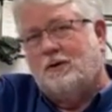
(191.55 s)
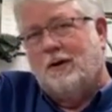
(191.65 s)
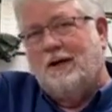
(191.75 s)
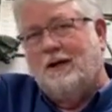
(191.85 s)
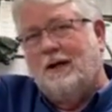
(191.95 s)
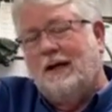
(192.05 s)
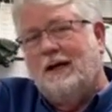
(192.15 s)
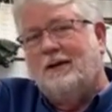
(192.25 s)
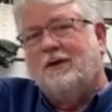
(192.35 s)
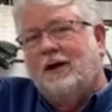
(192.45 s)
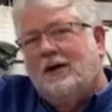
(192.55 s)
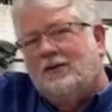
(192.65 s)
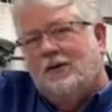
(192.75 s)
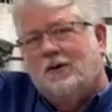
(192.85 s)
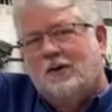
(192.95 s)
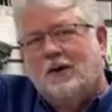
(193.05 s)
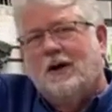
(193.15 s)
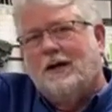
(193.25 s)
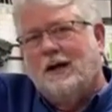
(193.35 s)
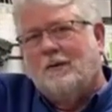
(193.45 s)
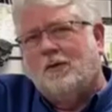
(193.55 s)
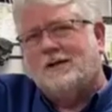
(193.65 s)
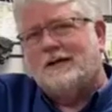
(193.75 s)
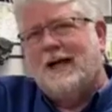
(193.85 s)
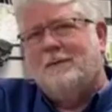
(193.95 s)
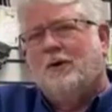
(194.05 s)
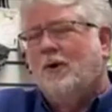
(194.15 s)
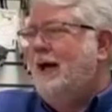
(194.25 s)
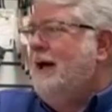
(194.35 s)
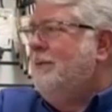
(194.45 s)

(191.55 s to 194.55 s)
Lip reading: between the legs. So they're a little more stable.